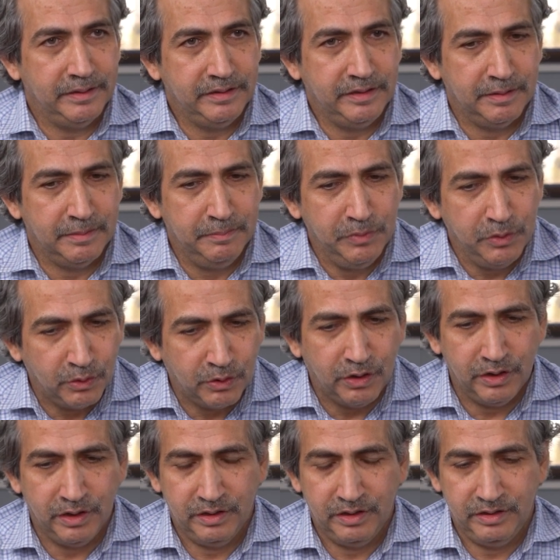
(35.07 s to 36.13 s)
the
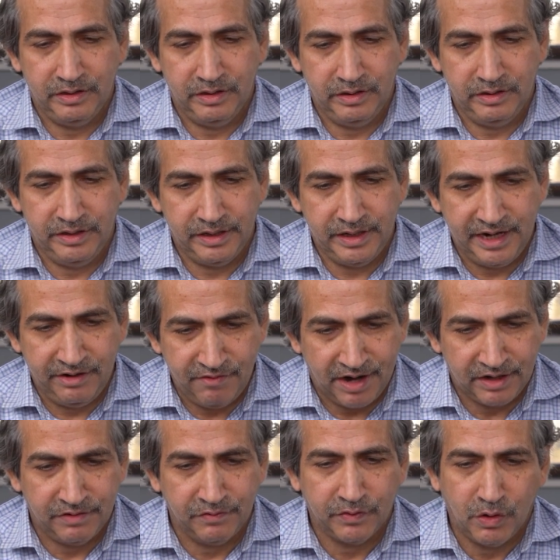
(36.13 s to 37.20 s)
MOOC the
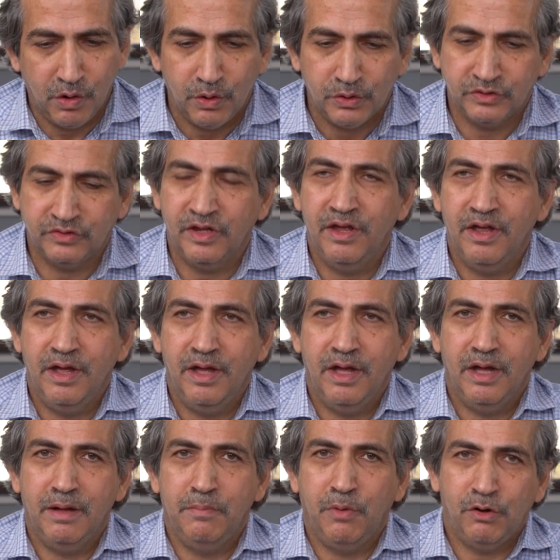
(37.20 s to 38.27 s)
interactive course.
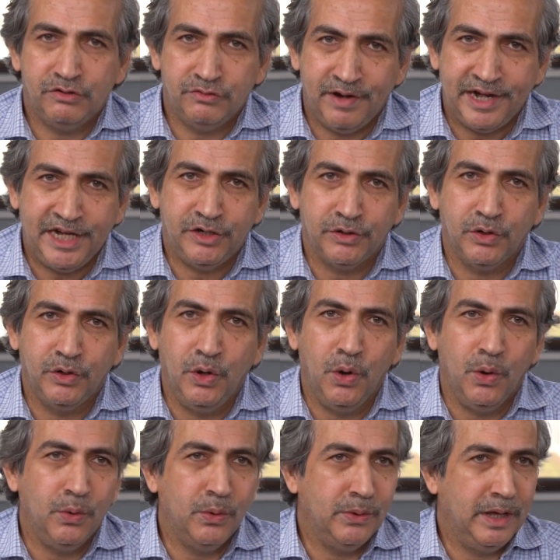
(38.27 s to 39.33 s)
Moro's ready to
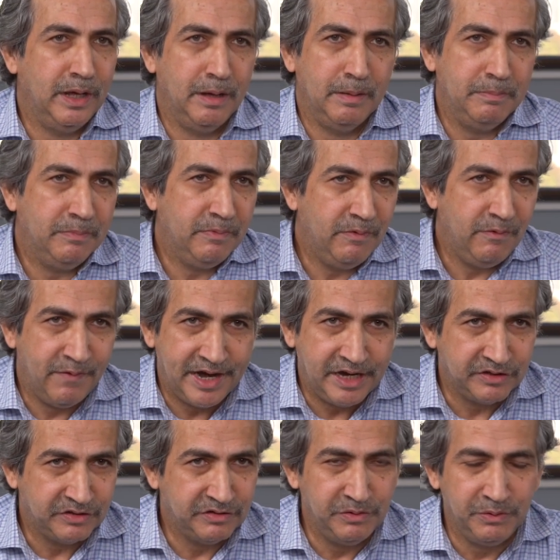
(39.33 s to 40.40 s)
go uh,
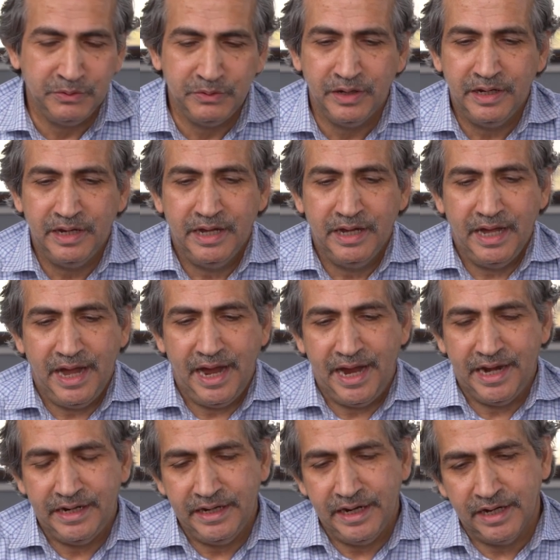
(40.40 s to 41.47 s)
very soon.
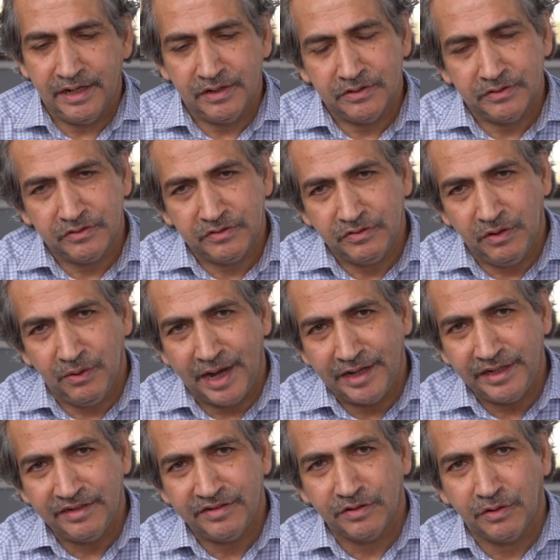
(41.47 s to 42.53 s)
And uh, so I
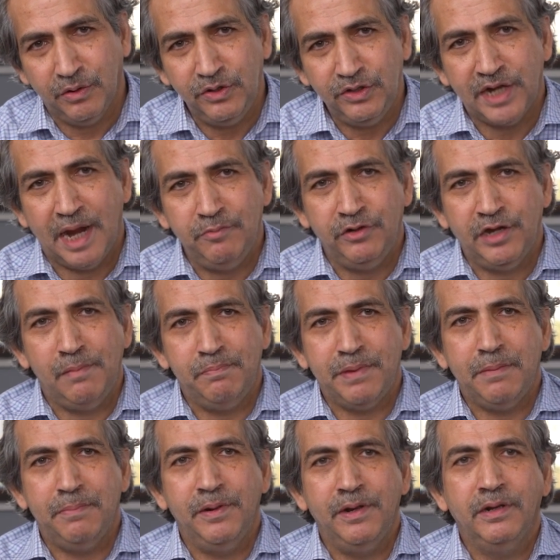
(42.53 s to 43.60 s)
think it's a good time to tell
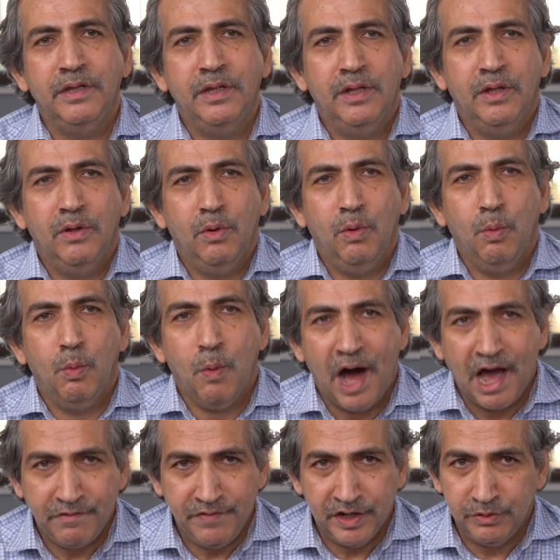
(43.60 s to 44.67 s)
people
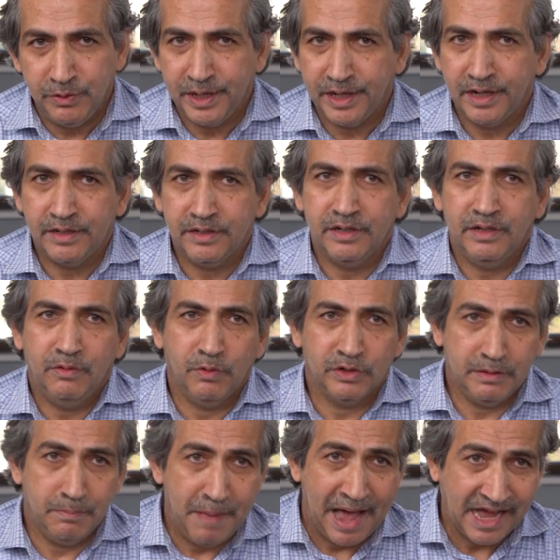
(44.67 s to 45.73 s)
why we're doing it,
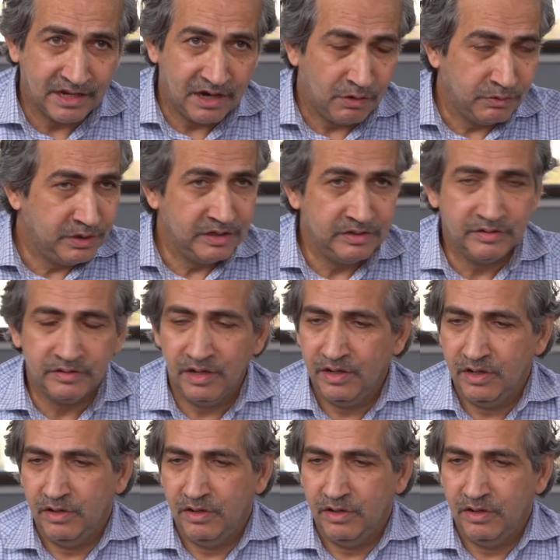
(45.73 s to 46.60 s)
what the background is,